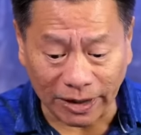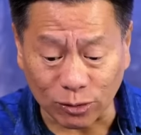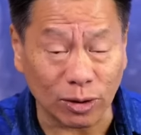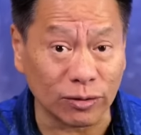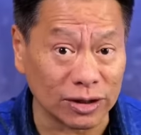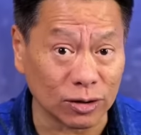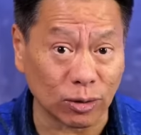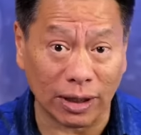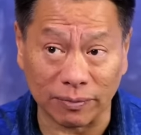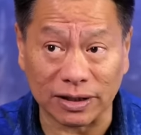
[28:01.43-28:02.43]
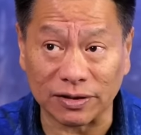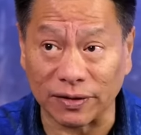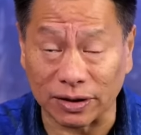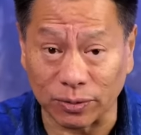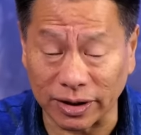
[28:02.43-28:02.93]
That's one of the reasons why. Let me just
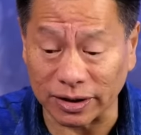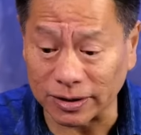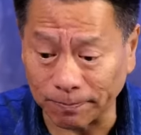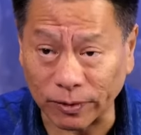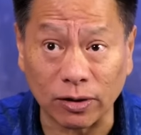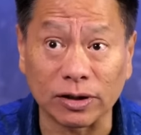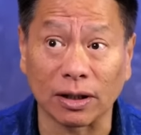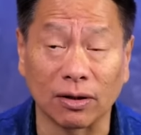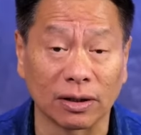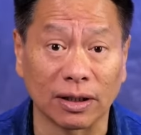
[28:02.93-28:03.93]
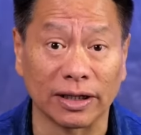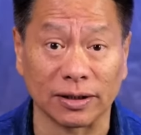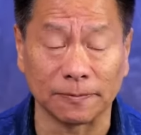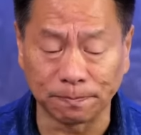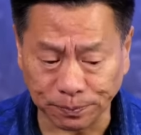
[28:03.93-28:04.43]
finish with this. I know it's a longer
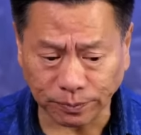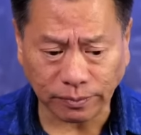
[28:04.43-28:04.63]
lesson.